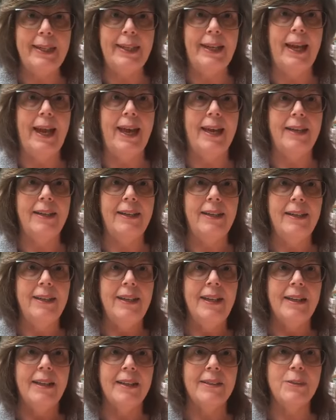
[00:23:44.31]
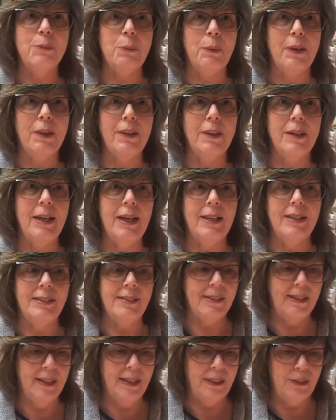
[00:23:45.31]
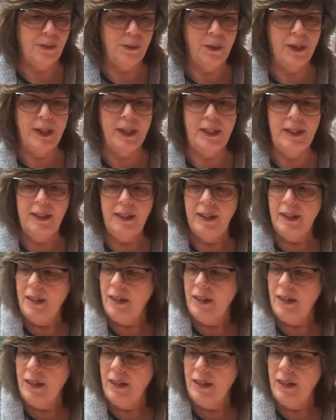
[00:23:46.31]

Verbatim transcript: again. That's one of the nice things, right?